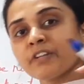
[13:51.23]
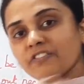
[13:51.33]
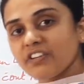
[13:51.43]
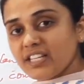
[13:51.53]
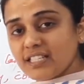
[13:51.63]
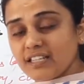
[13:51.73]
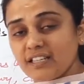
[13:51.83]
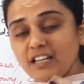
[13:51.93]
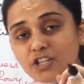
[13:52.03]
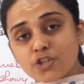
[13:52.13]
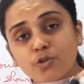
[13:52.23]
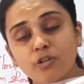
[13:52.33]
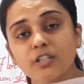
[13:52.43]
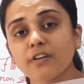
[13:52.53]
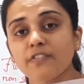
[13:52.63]
wasted.
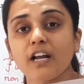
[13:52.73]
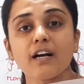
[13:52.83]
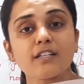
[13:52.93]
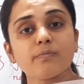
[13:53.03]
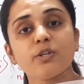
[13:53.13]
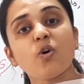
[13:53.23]
Should the flowers be